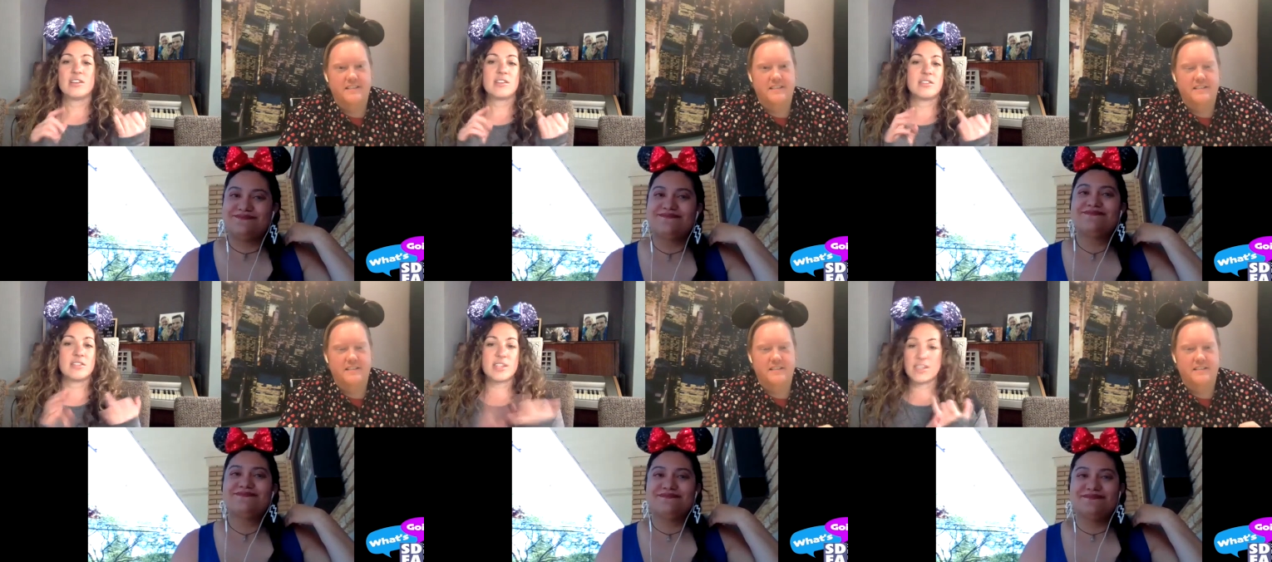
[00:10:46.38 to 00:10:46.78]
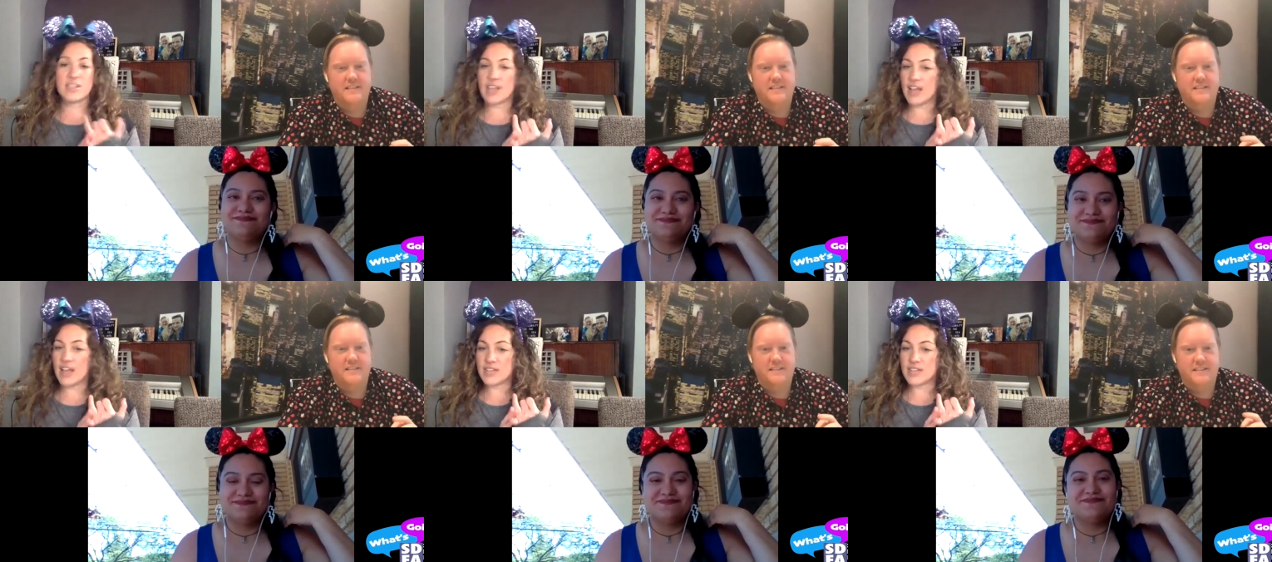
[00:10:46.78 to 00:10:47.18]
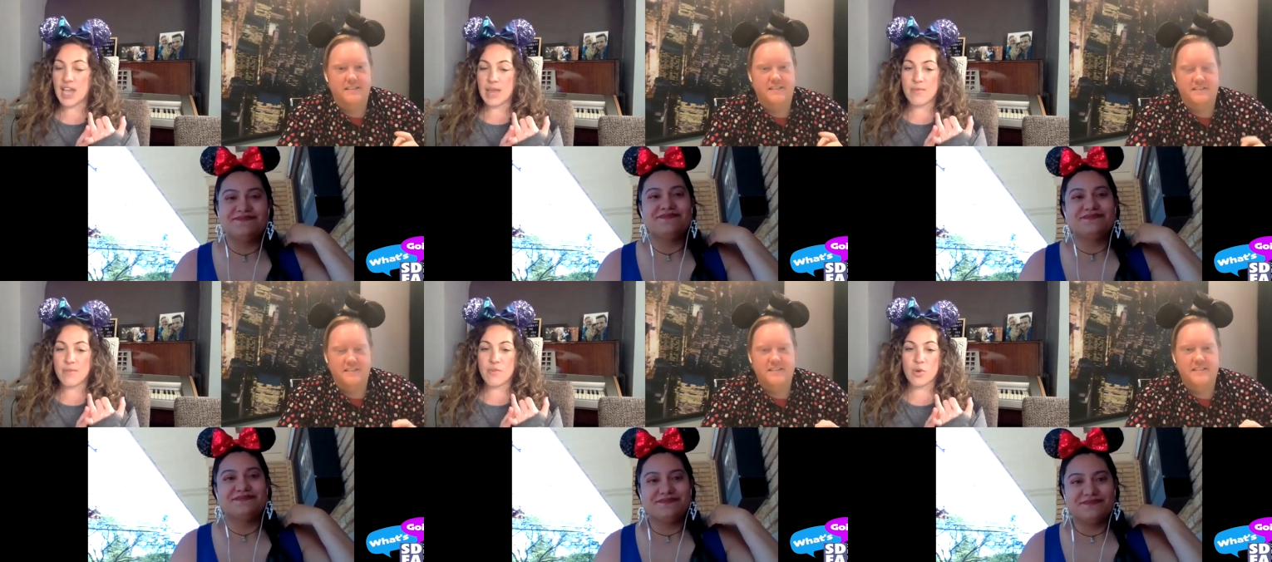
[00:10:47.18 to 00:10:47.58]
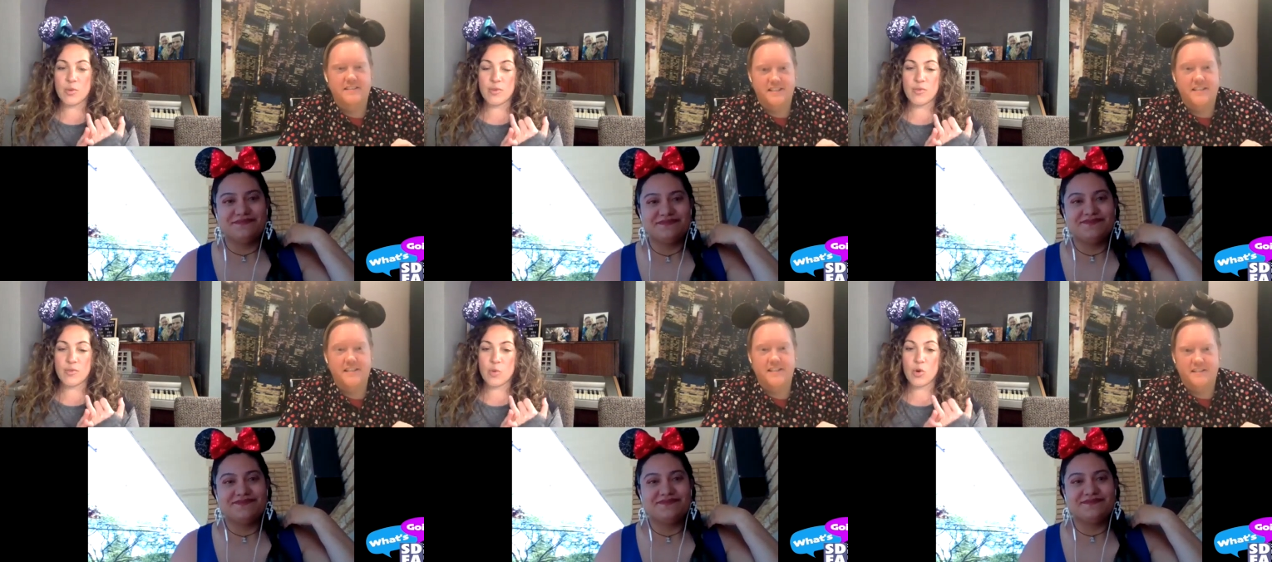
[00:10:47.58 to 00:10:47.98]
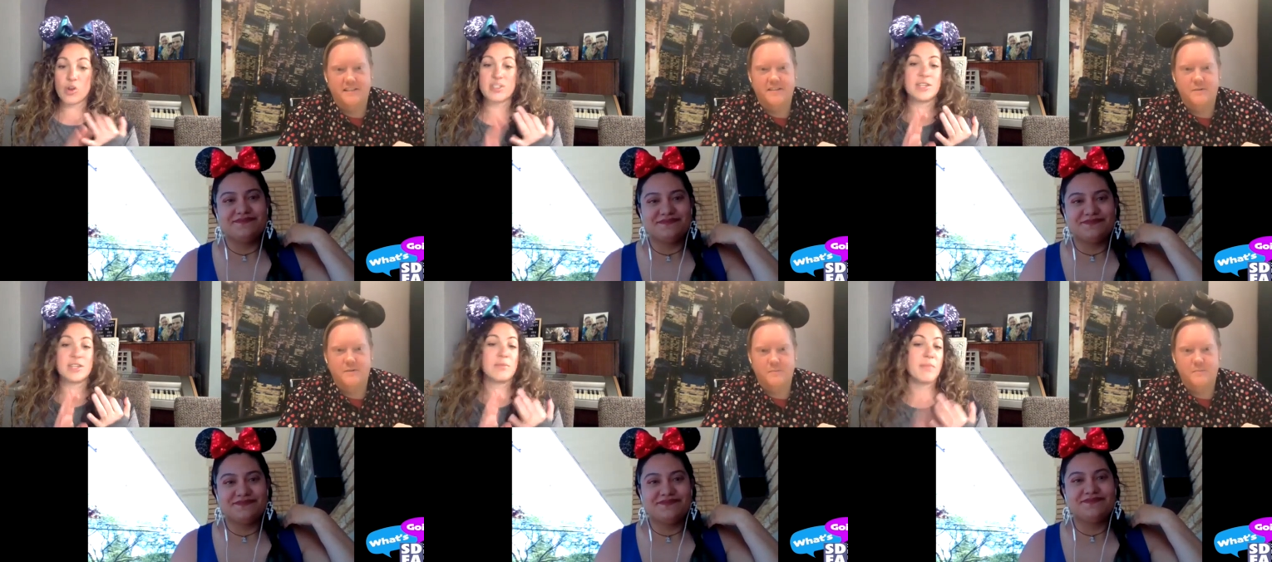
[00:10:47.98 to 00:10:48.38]
Speaker 1: didn't have time for before,
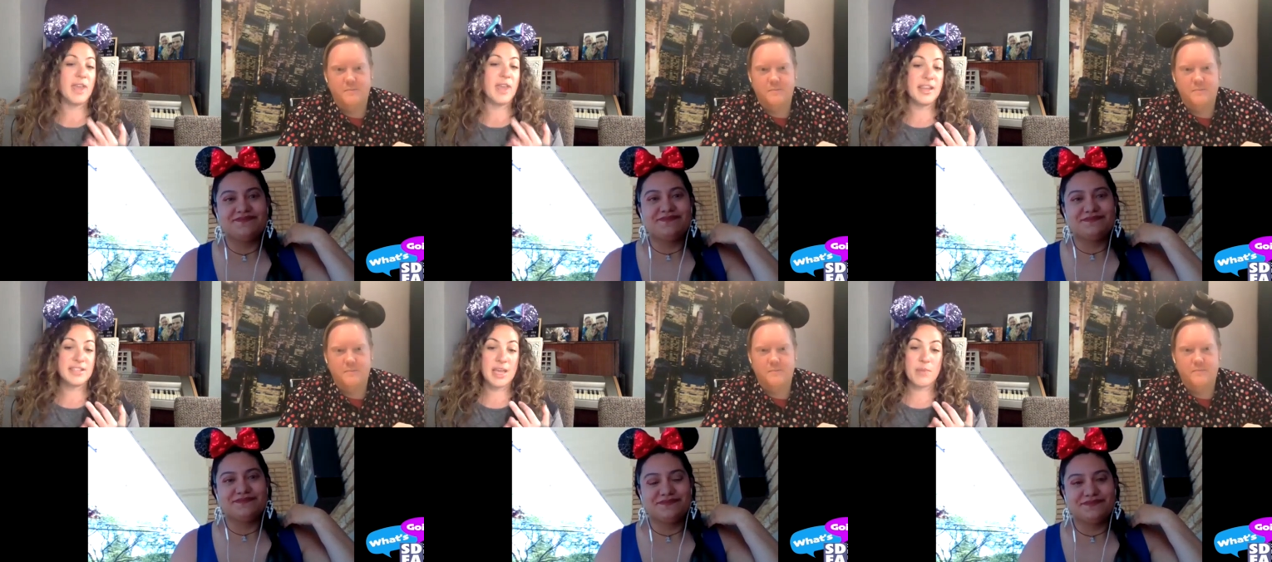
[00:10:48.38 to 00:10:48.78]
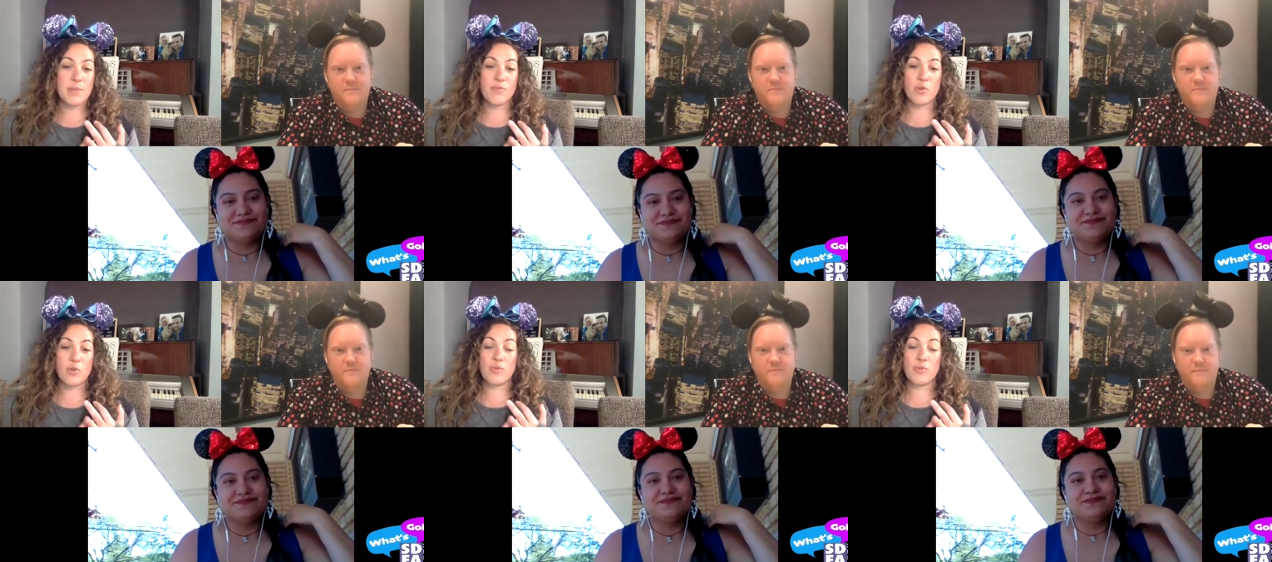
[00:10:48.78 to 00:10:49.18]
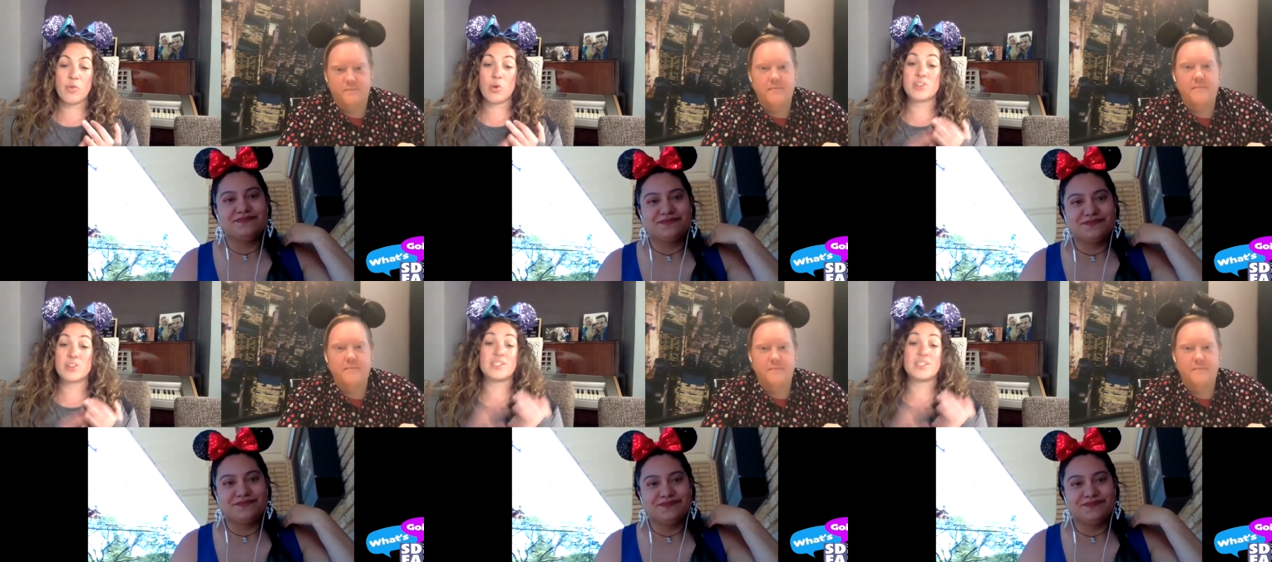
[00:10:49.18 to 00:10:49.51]
didn't make time for before,